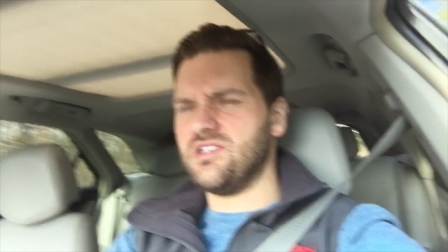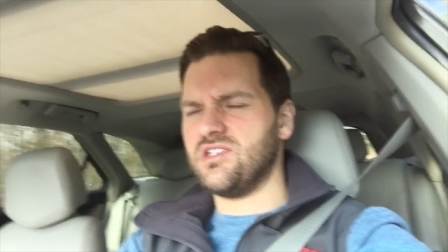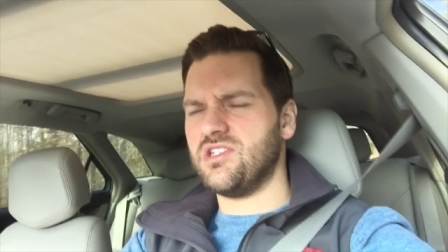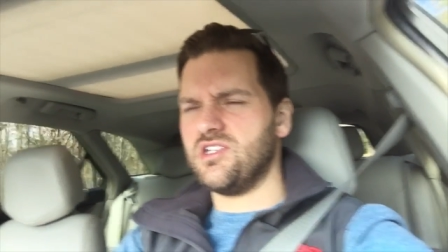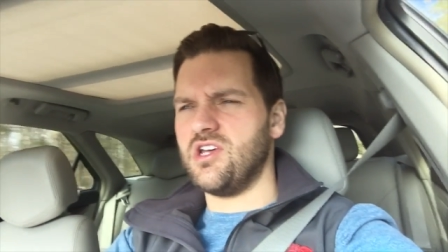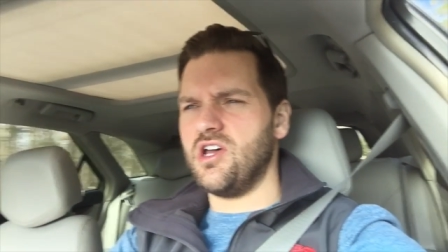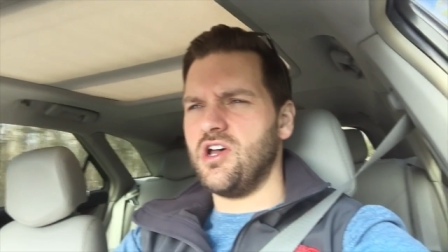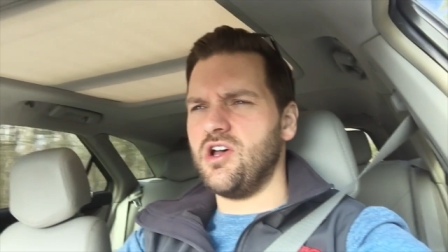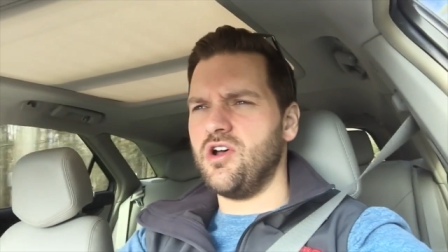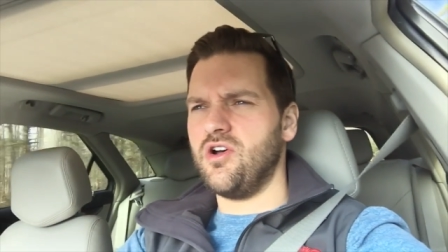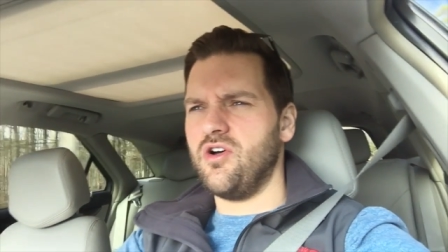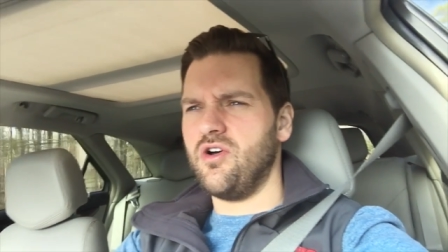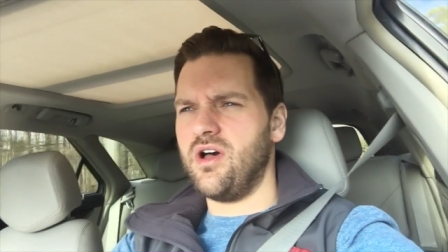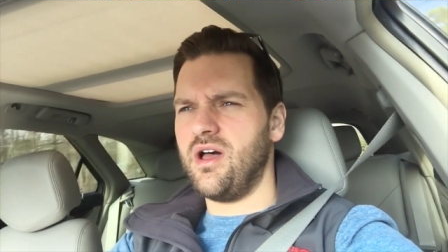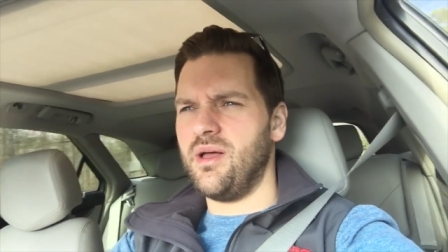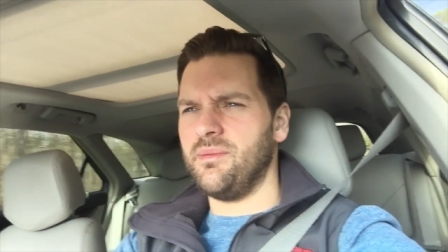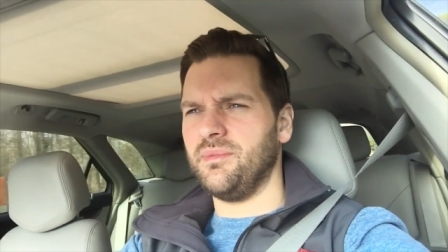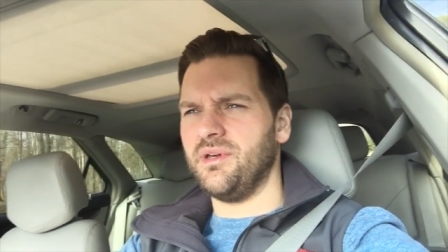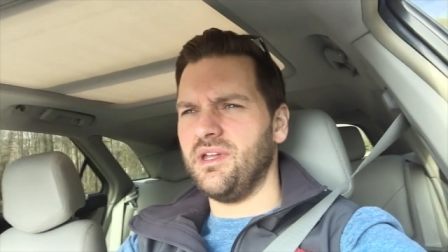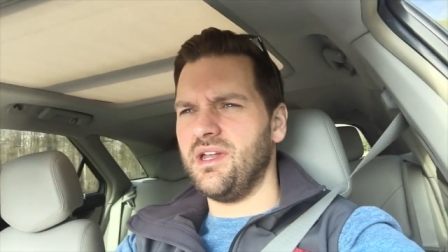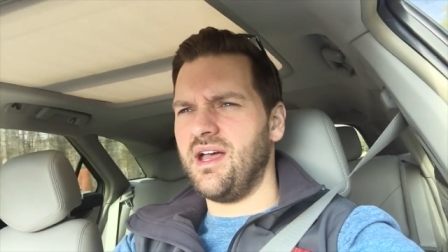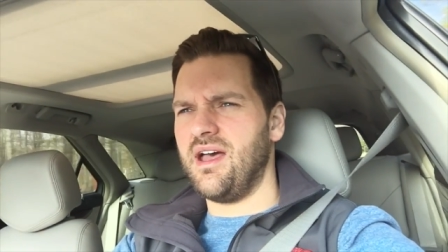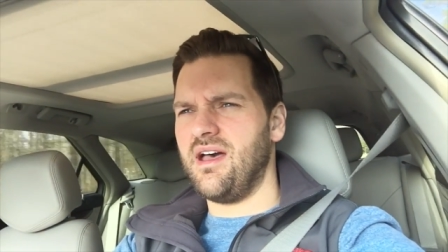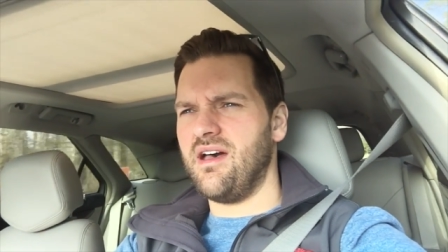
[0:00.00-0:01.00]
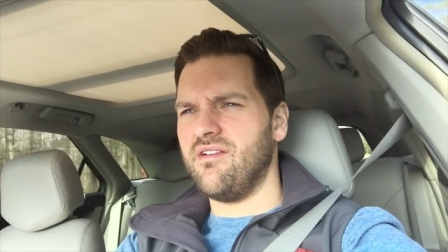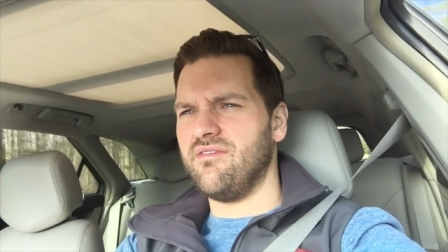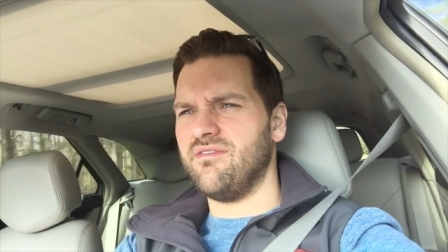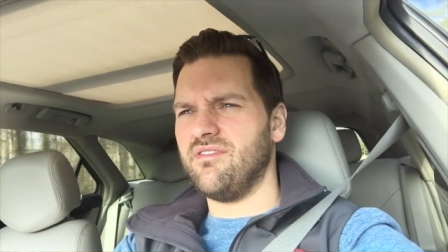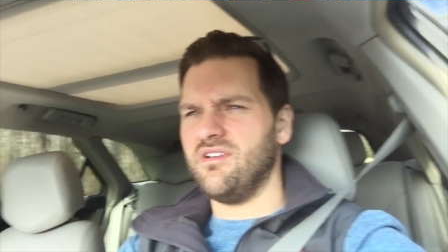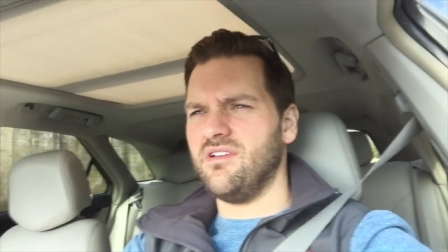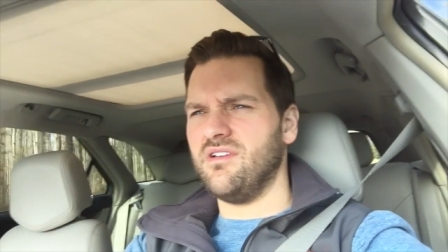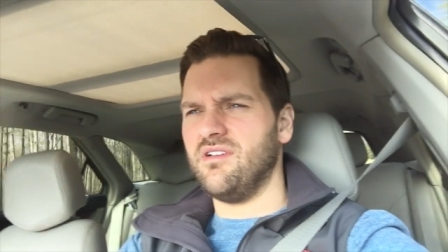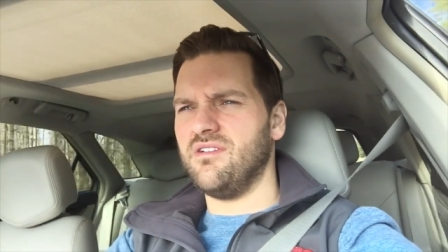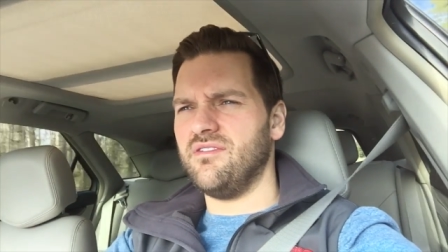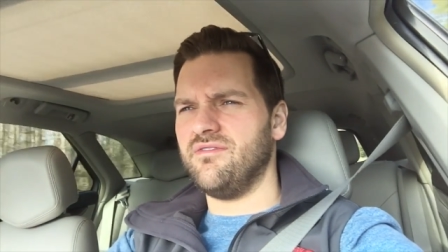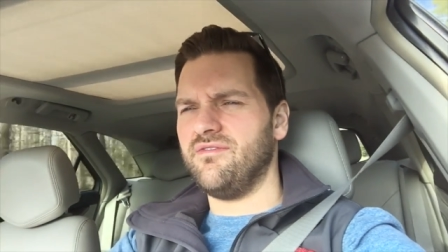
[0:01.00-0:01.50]
So I'm going to have
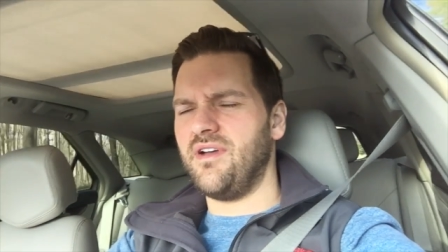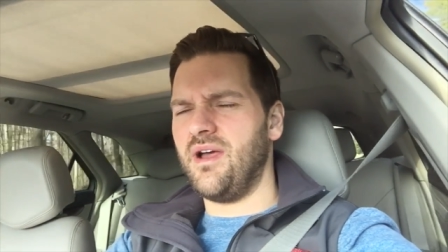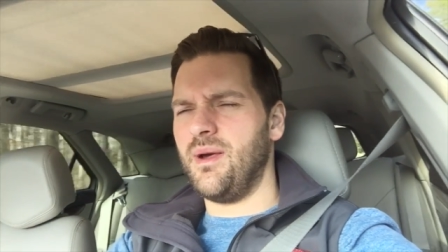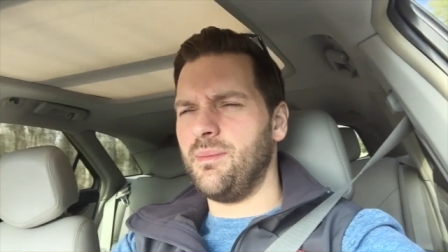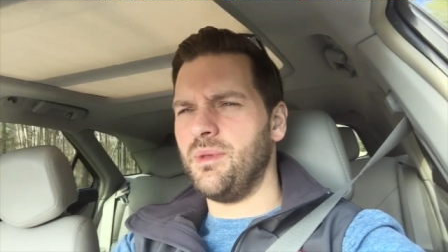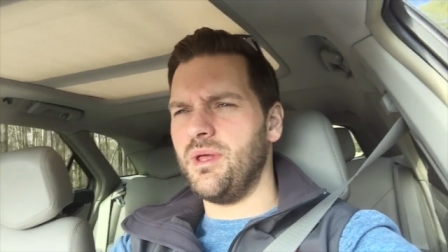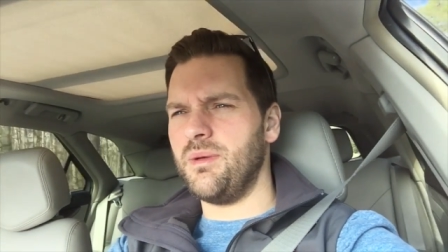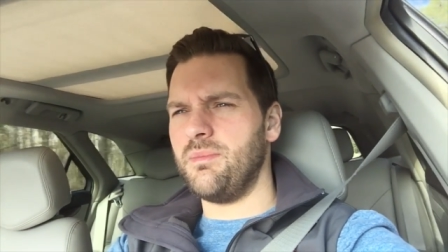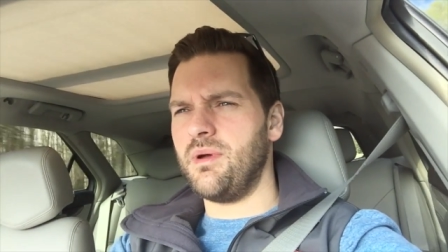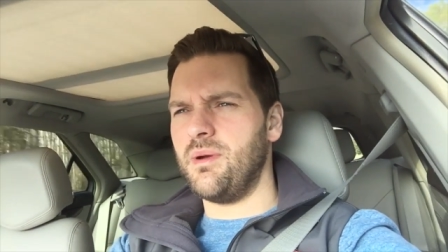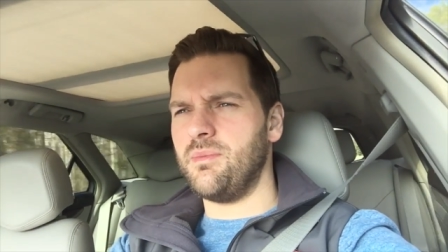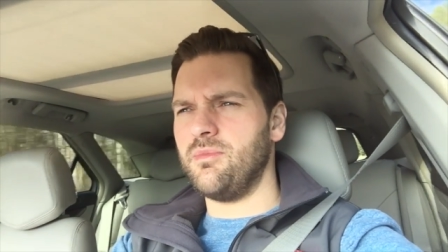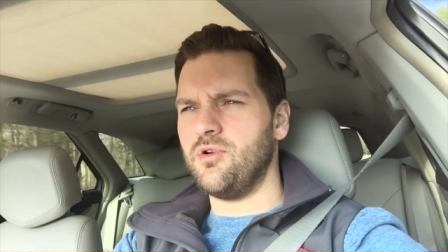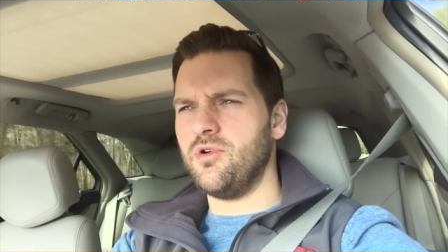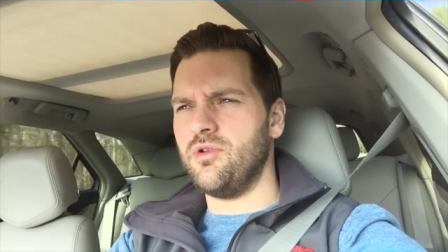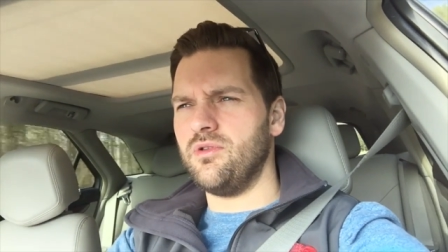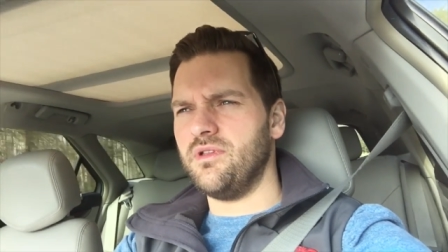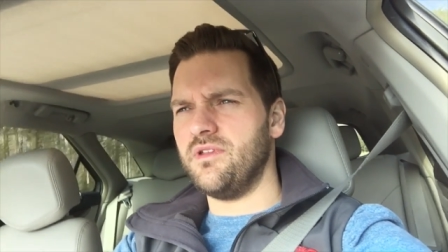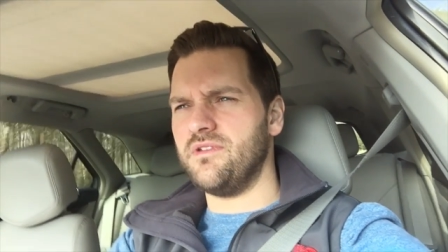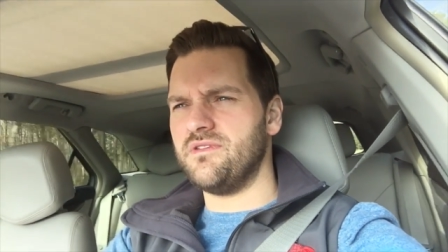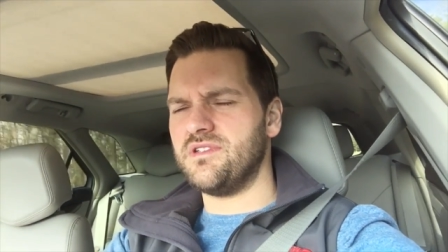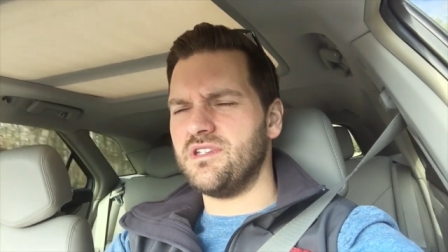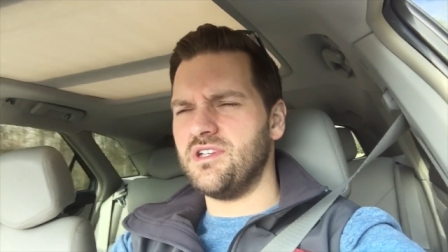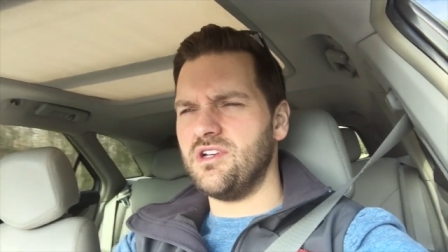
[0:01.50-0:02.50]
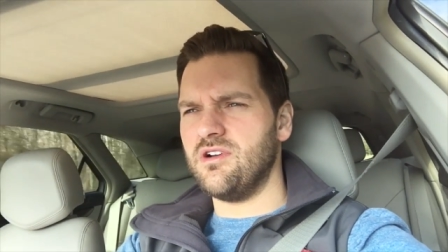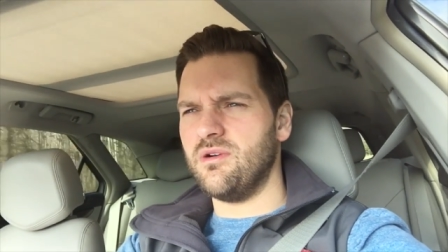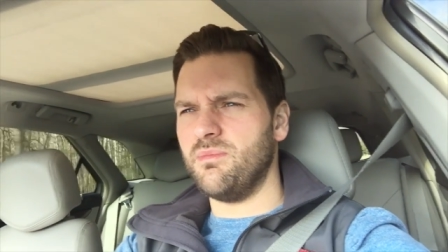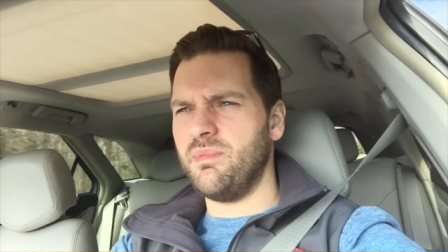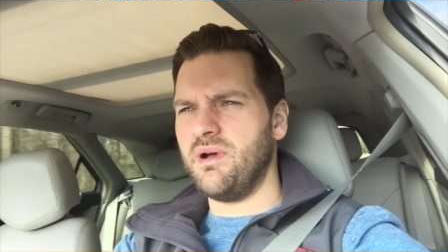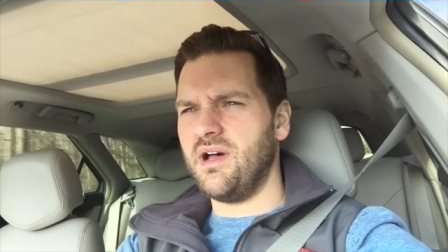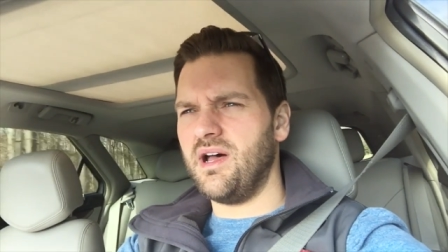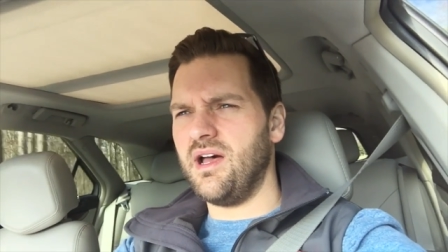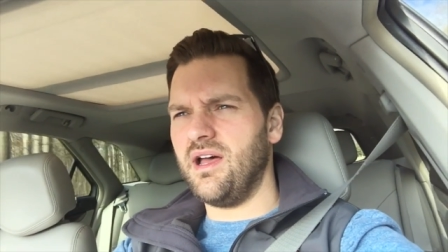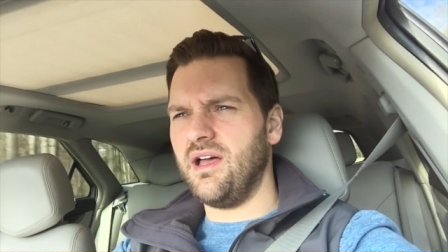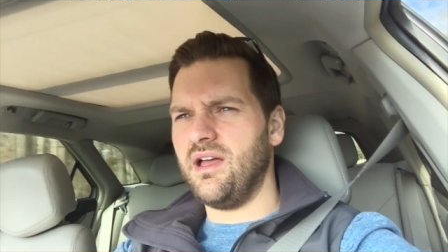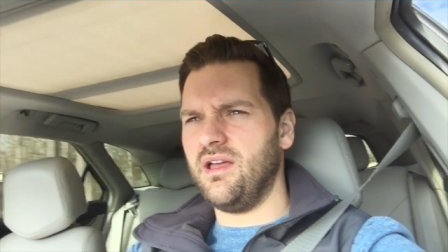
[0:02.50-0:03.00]
a family member who lives
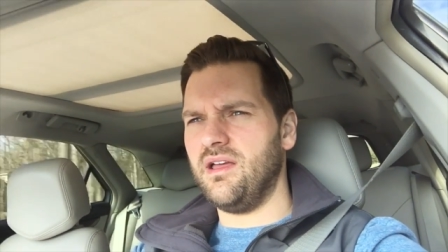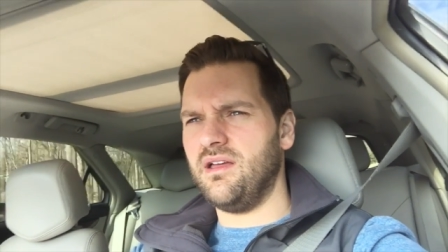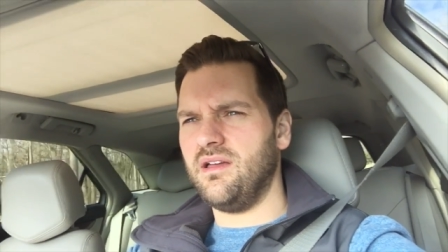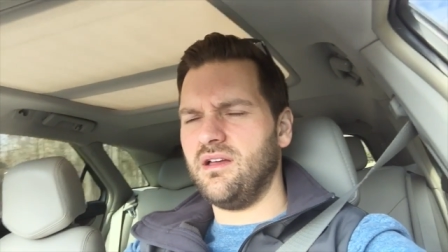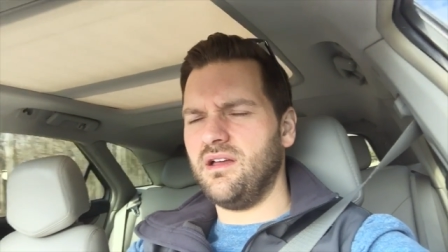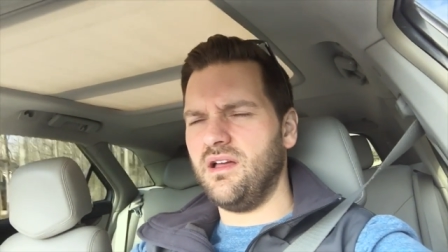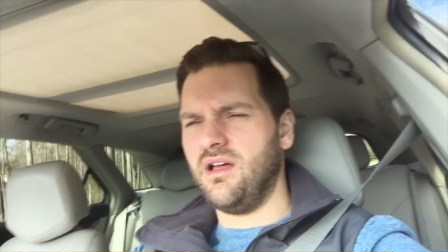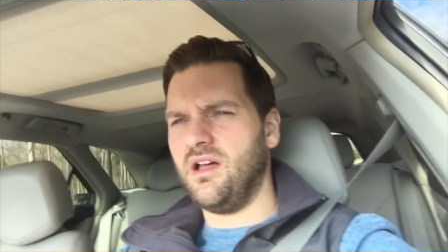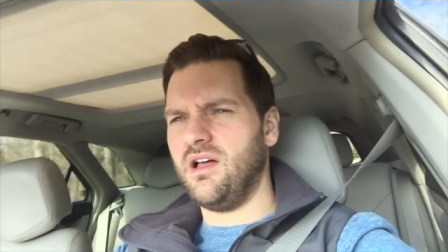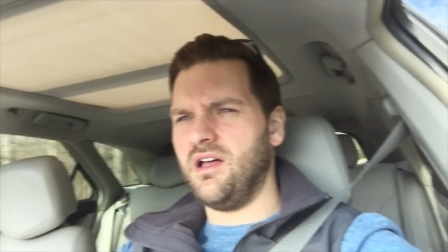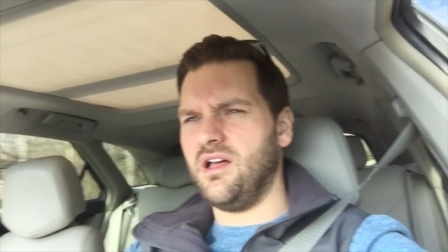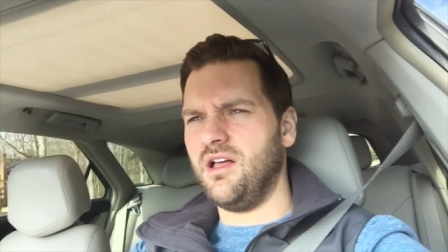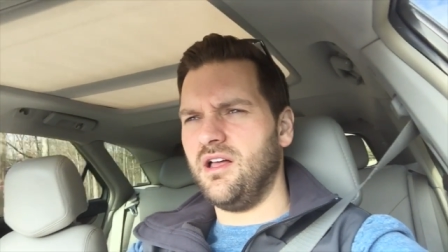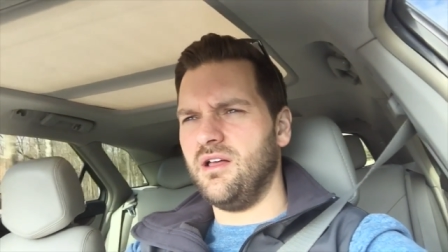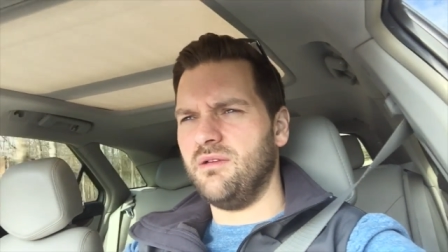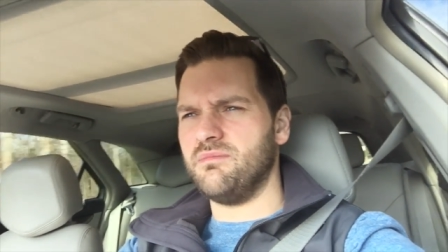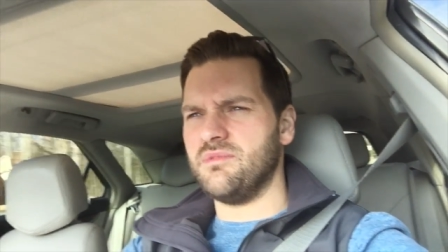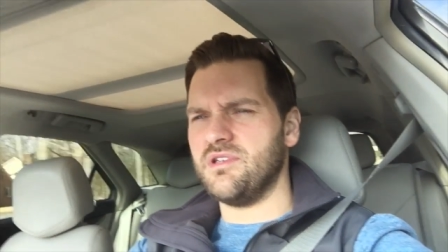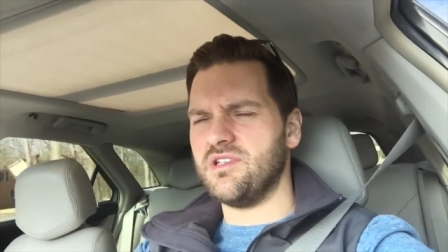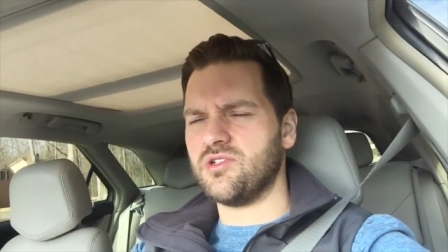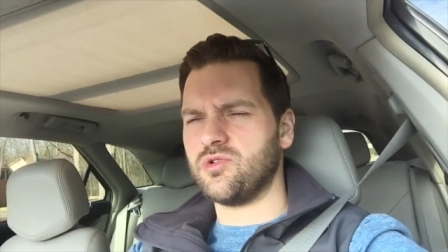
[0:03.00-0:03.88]
nearby um,